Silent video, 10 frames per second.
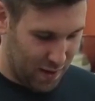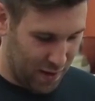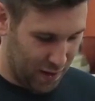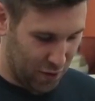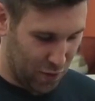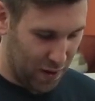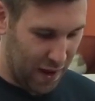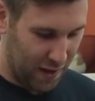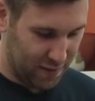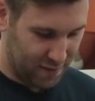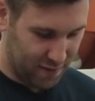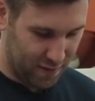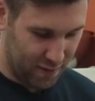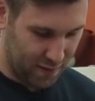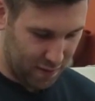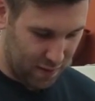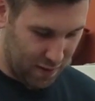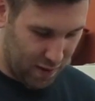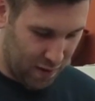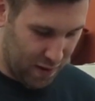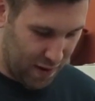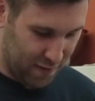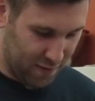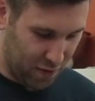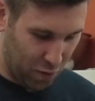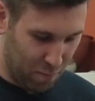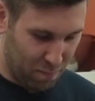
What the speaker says: and it creates a nice little